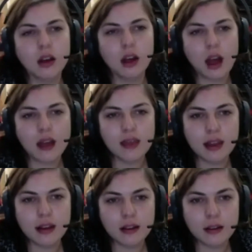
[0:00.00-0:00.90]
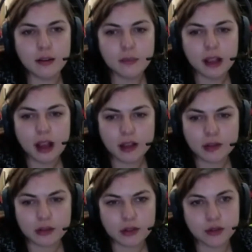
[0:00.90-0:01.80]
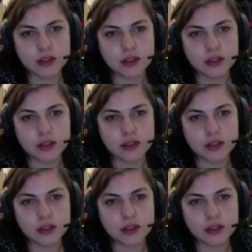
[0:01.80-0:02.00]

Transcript: and then as a result as they